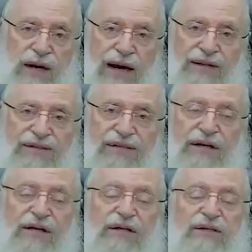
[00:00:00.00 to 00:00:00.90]
and
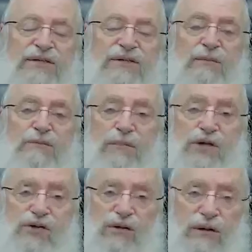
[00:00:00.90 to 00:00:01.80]
seeing his
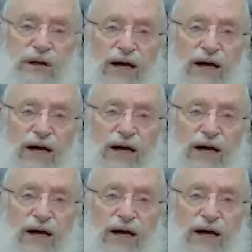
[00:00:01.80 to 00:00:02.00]
submission